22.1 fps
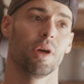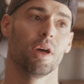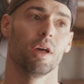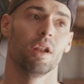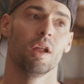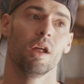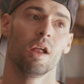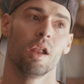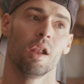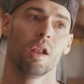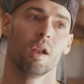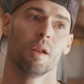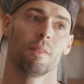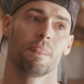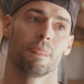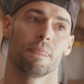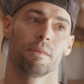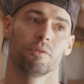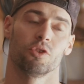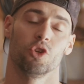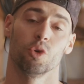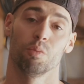it
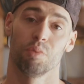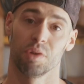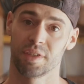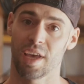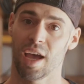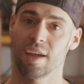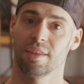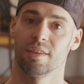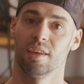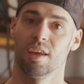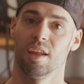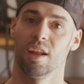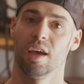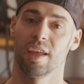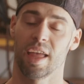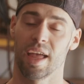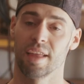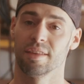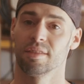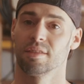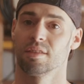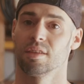to protect it
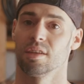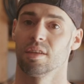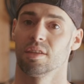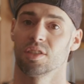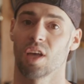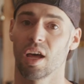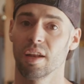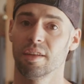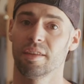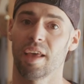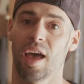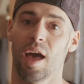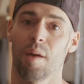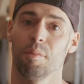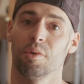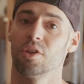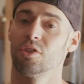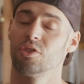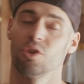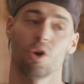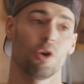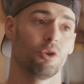against sun
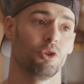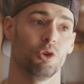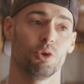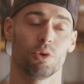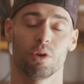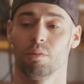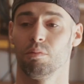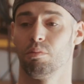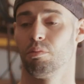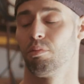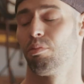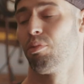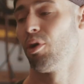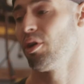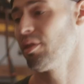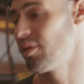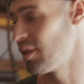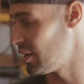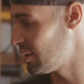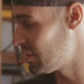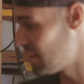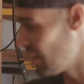damage. So you could
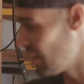put these